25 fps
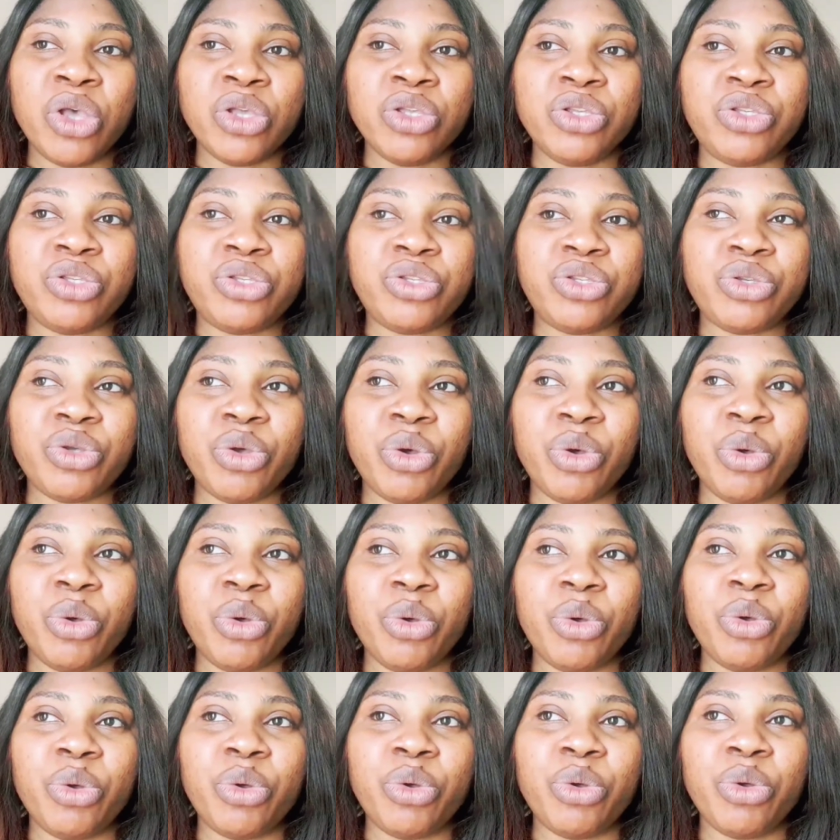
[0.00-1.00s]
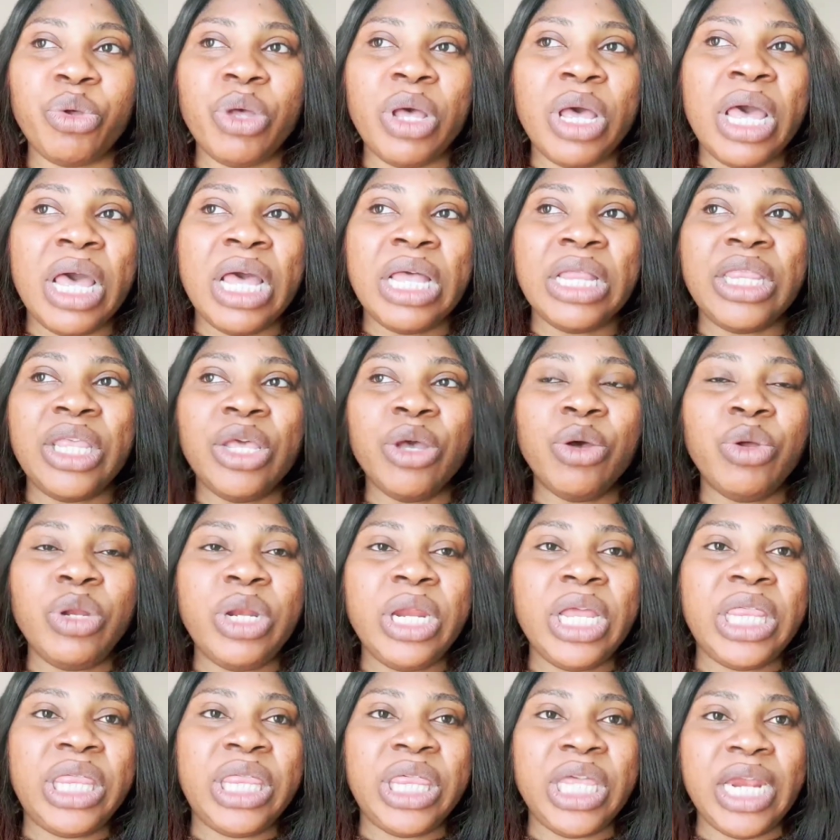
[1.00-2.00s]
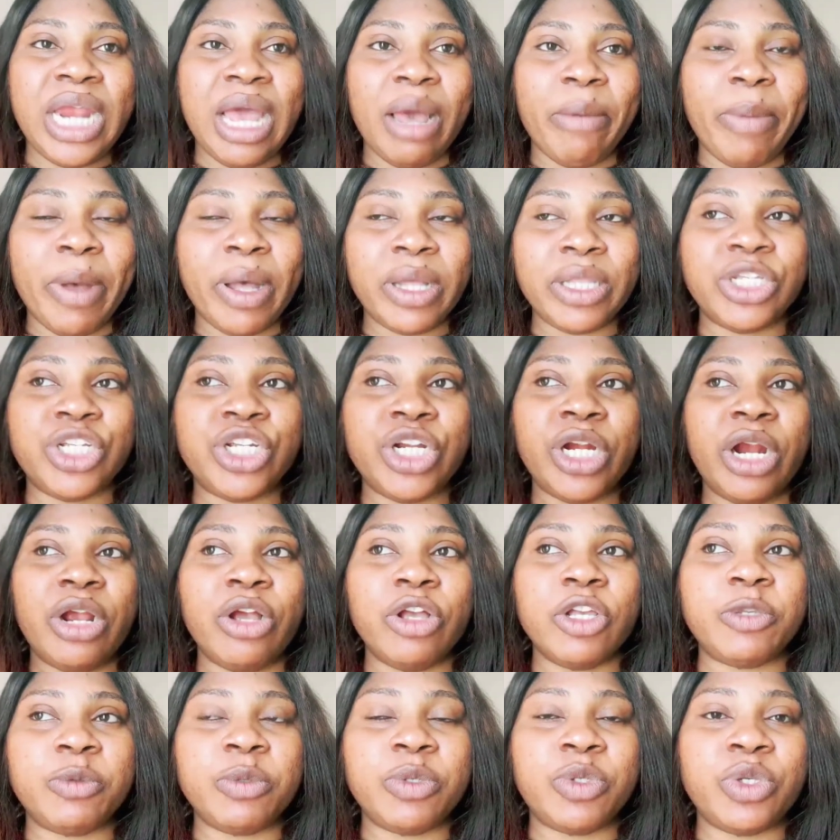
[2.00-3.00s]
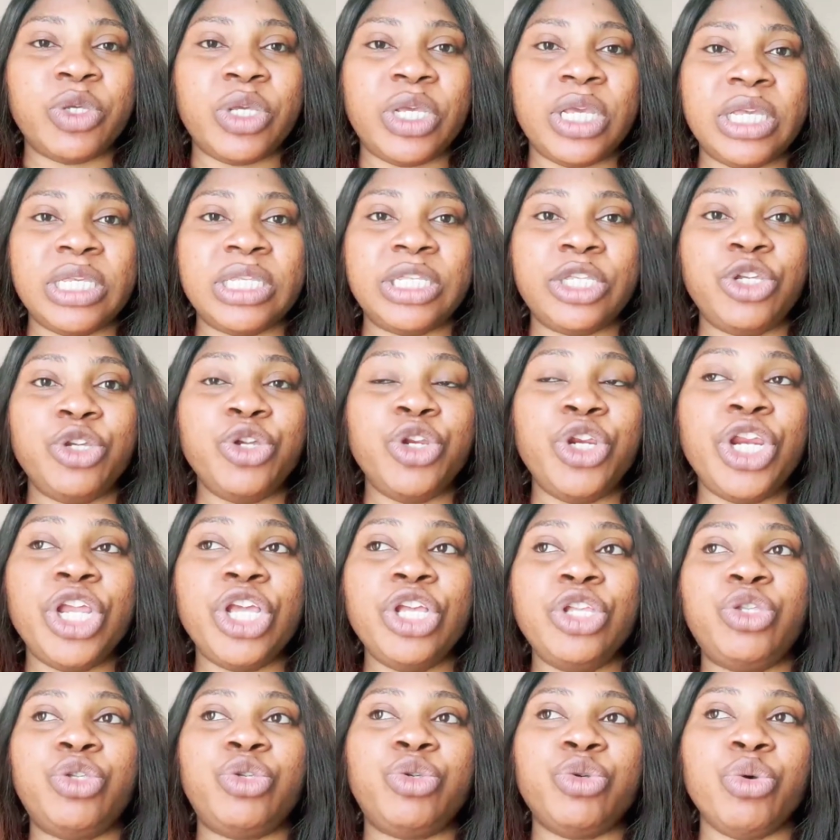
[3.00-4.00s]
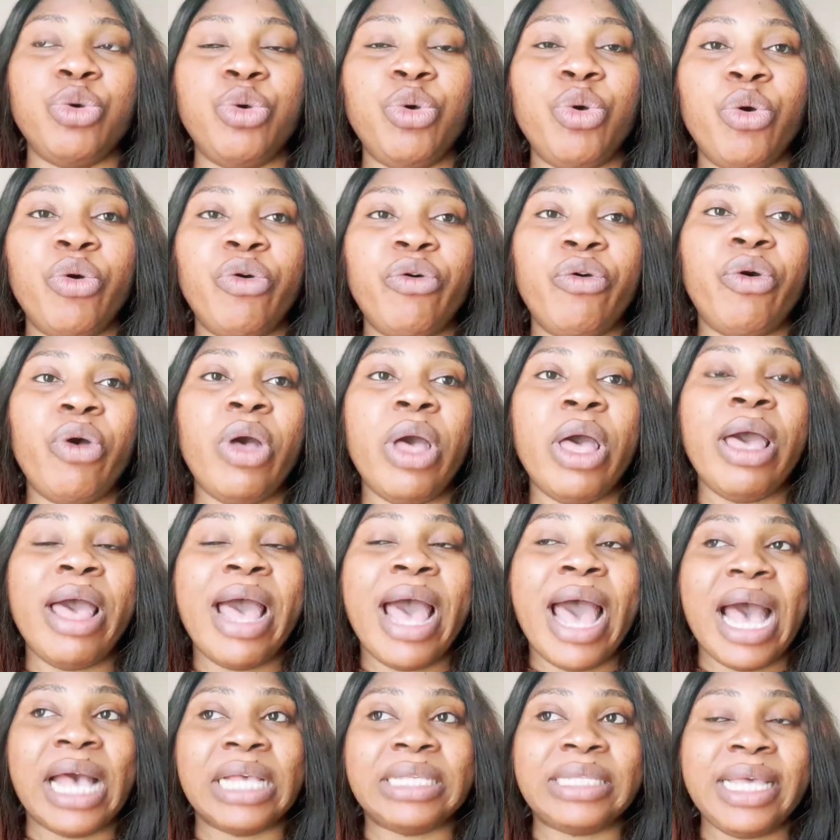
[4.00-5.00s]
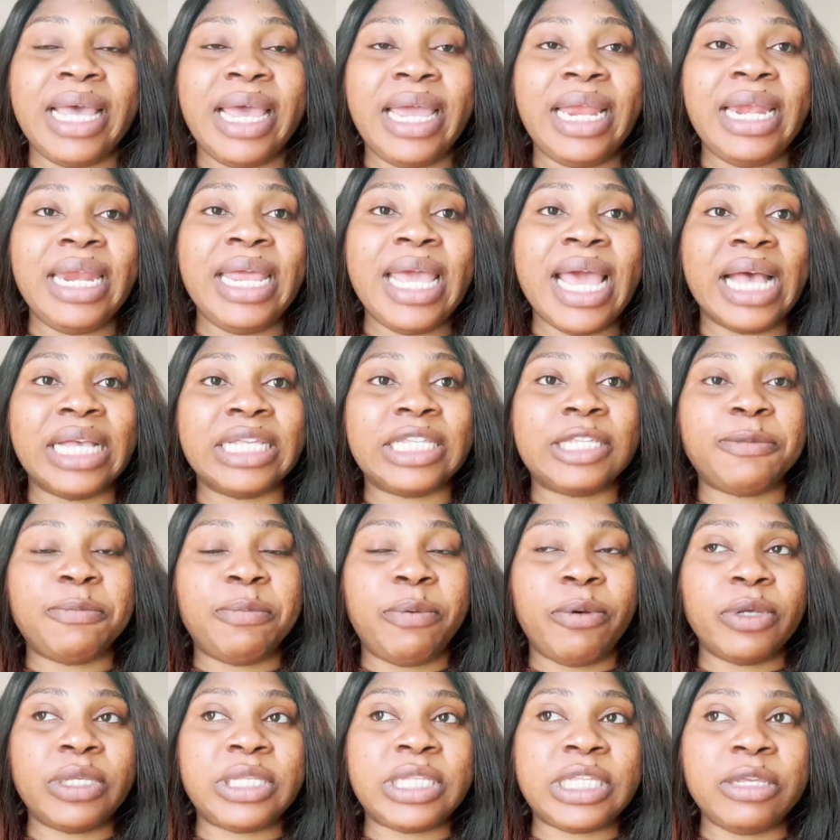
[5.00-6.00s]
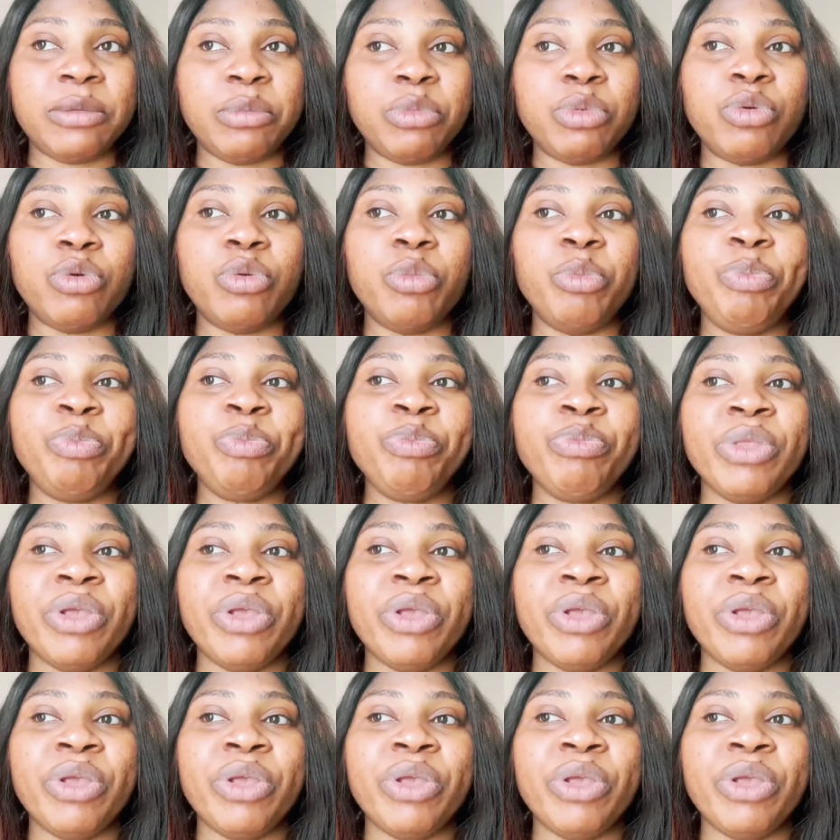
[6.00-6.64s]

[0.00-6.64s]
So the only thing about the general hospital is you need to go as early as possible.